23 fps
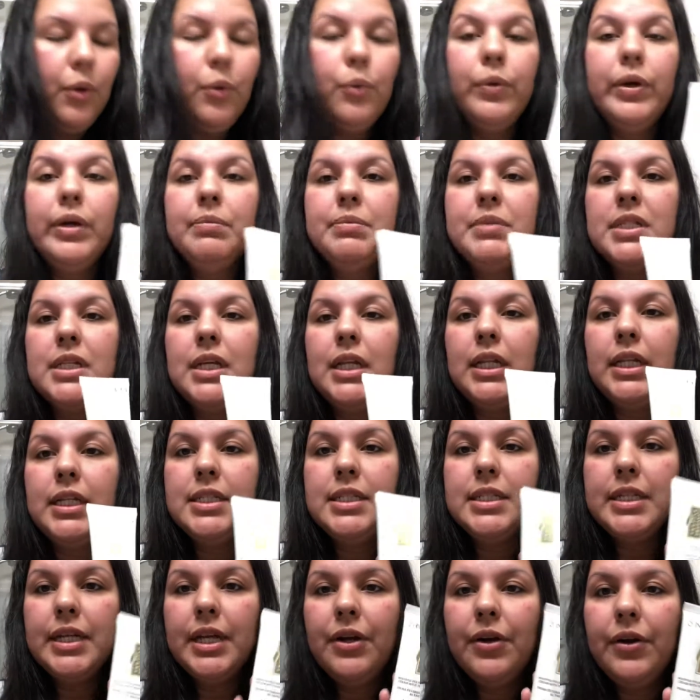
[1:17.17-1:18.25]
Whipped
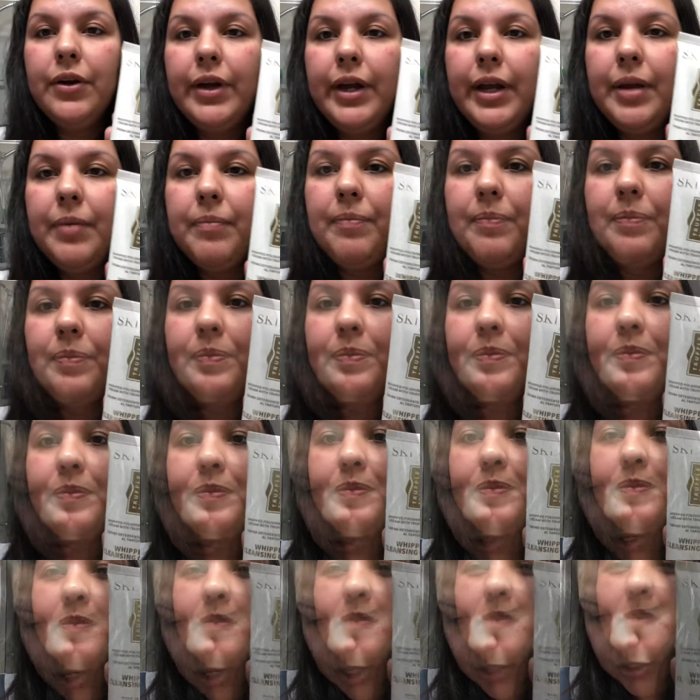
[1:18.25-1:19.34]
cleansing cream. This one
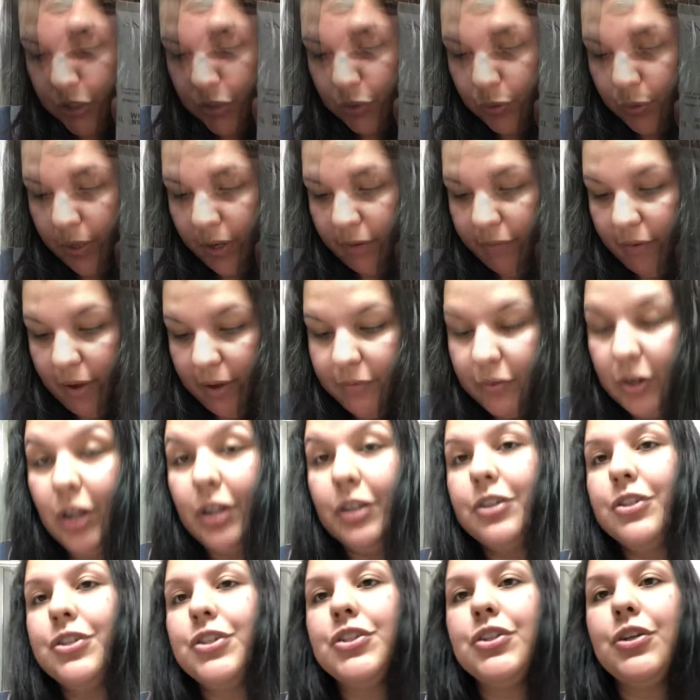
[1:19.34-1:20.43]
costs $25,
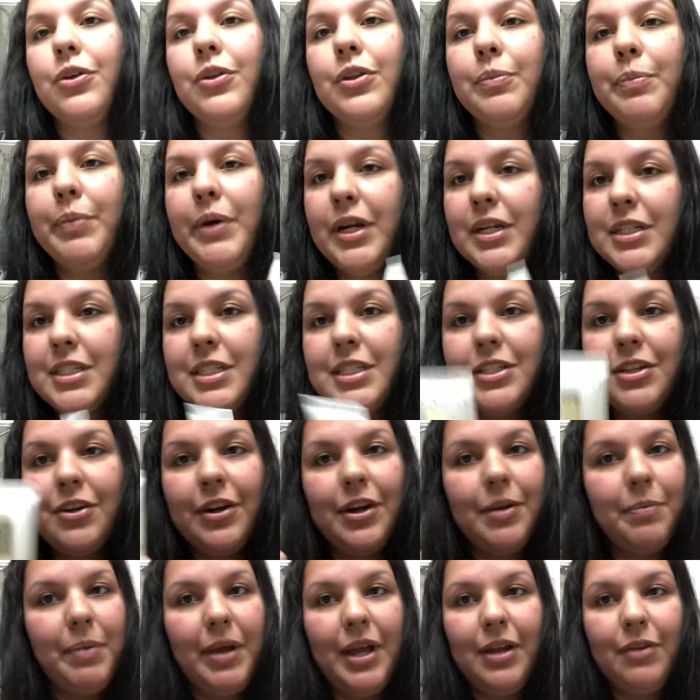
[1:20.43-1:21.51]
so the box is already
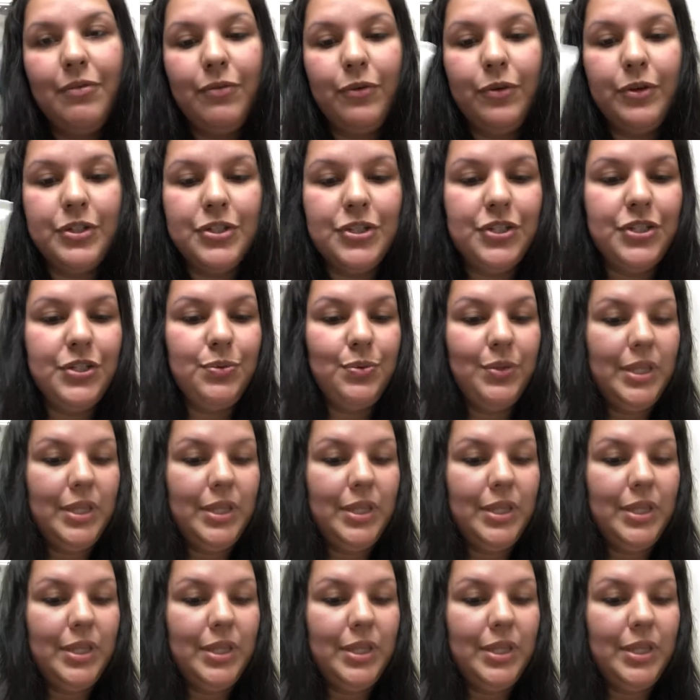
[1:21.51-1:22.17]
paid for just for.